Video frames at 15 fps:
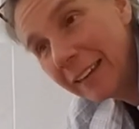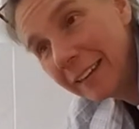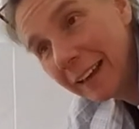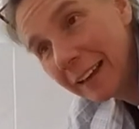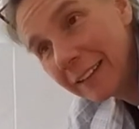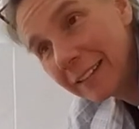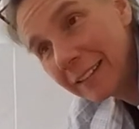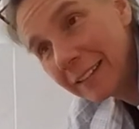
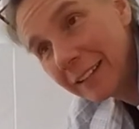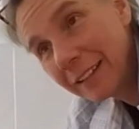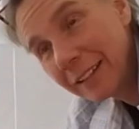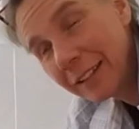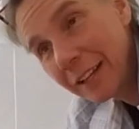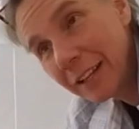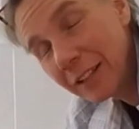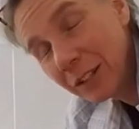Yes,
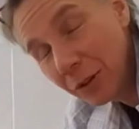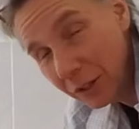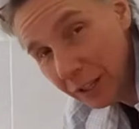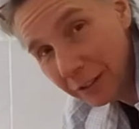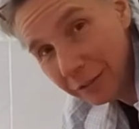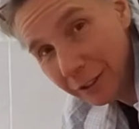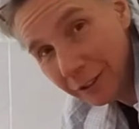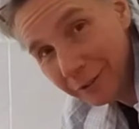so
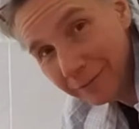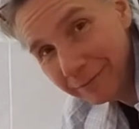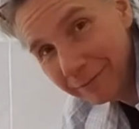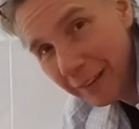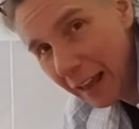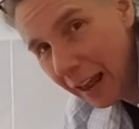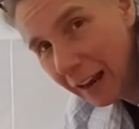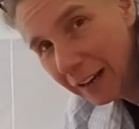clever.
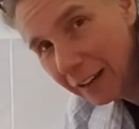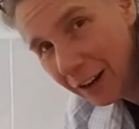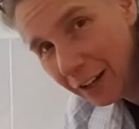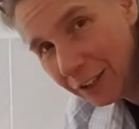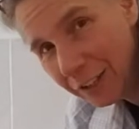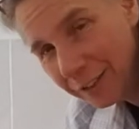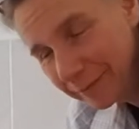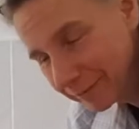
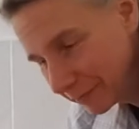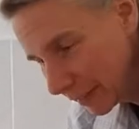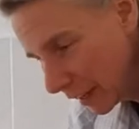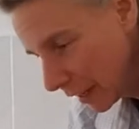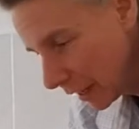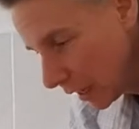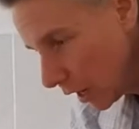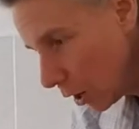Not.
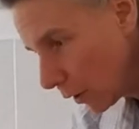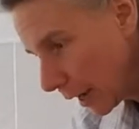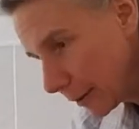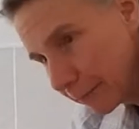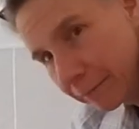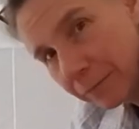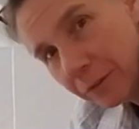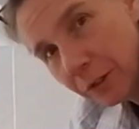
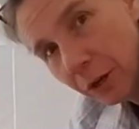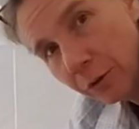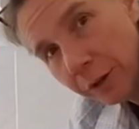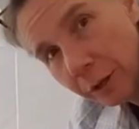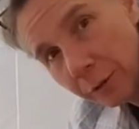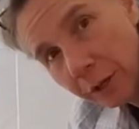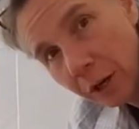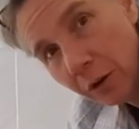Okay, so
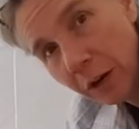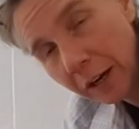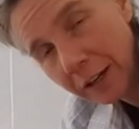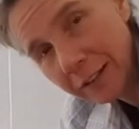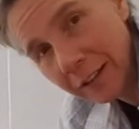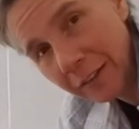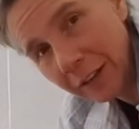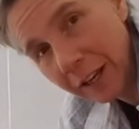here we go. I'm
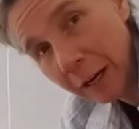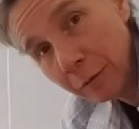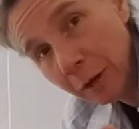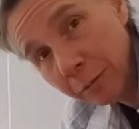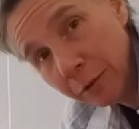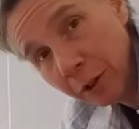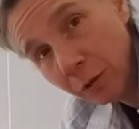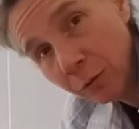going to set the
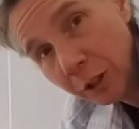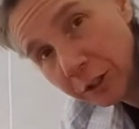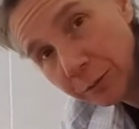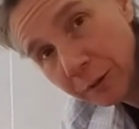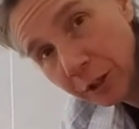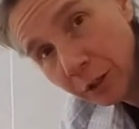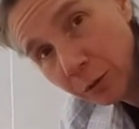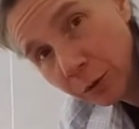camera up. You can
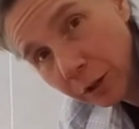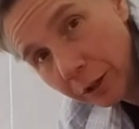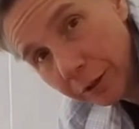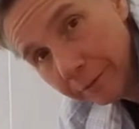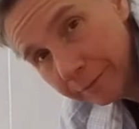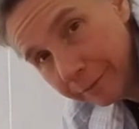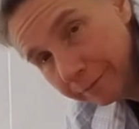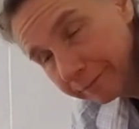watch me go to work.